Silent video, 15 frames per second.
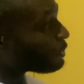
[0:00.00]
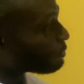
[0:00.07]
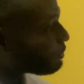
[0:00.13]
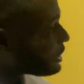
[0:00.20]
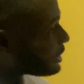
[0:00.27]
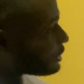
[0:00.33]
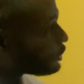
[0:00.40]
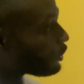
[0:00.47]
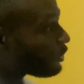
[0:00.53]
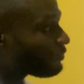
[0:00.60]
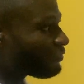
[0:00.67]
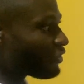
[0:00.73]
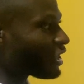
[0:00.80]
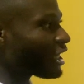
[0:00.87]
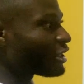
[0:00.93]
Please don't
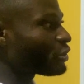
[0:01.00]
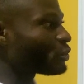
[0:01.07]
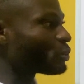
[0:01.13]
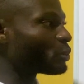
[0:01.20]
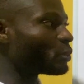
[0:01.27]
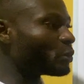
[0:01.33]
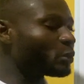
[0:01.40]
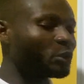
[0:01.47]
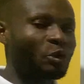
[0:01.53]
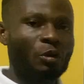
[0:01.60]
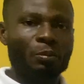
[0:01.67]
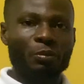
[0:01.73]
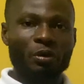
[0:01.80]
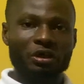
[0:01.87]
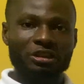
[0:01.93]
forget to
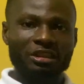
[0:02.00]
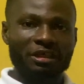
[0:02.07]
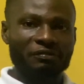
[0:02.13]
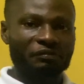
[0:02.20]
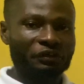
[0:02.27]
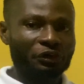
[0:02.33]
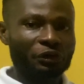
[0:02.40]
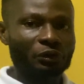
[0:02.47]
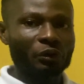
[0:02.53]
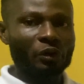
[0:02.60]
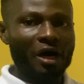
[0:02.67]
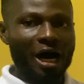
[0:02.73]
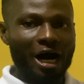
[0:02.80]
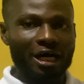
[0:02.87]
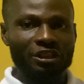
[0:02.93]
pause the video
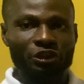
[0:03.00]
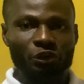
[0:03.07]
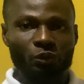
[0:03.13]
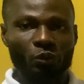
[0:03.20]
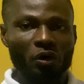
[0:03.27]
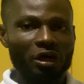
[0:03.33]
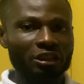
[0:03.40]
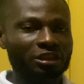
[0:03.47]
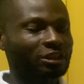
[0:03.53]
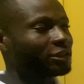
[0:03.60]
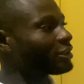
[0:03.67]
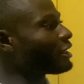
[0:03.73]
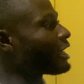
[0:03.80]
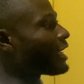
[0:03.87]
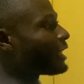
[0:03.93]
as you watch
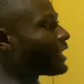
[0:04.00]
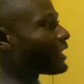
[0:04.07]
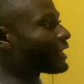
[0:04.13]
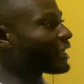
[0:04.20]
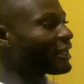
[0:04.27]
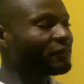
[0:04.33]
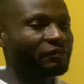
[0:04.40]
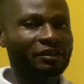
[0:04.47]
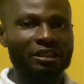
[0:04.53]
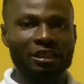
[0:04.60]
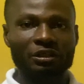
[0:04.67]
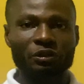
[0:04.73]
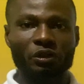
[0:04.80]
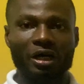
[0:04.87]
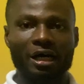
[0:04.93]
and then give it a
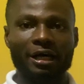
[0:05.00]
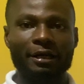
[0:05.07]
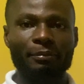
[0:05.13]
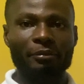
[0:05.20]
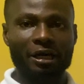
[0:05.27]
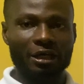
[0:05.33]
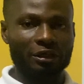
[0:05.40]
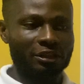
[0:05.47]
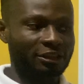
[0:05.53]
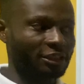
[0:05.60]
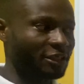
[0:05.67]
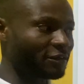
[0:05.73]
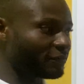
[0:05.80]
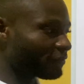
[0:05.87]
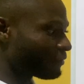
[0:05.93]
try by
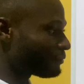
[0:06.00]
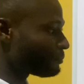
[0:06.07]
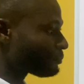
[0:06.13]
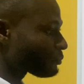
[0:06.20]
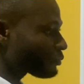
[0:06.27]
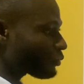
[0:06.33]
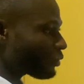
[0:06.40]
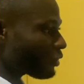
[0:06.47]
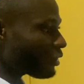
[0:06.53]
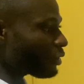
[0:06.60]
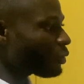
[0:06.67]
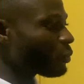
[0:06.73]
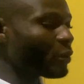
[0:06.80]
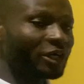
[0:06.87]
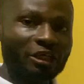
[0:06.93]
yourself.
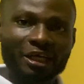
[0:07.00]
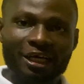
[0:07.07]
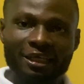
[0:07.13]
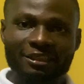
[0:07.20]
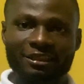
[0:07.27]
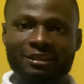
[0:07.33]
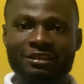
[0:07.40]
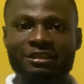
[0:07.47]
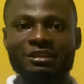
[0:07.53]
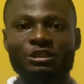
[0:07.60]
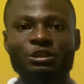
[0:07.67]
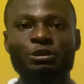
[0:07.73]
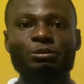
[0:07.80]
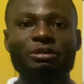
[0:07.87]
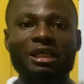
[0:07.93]
When you get it,
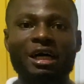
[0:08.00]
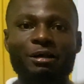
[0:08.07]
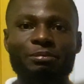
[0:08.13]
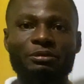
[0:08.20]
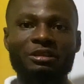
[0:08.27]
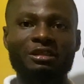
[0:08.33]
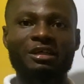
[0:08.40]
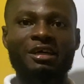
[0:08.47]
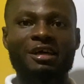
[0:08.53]
you'll be happy.